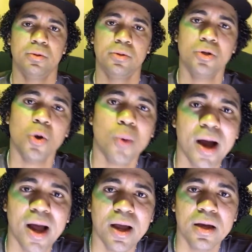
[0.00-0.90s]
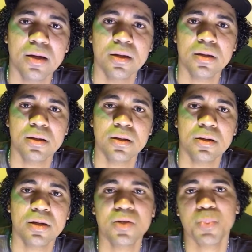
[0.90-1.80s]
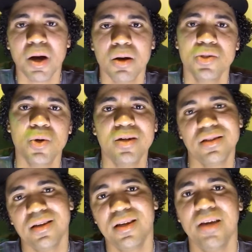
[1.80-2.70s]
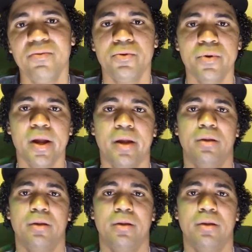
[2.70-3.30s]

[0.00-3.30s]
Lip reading: You know why? Because Paul George ain't Kevin Durant.